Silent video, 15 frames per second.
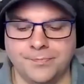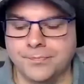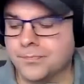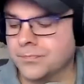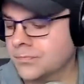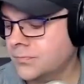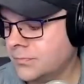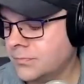
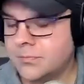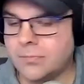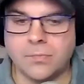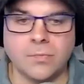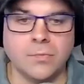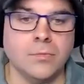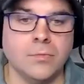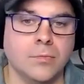to
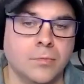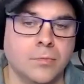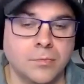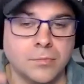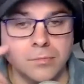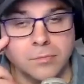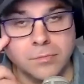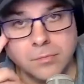do
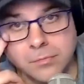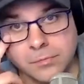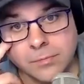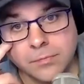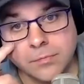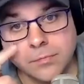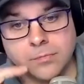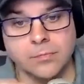business,
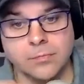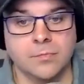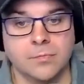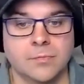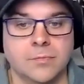and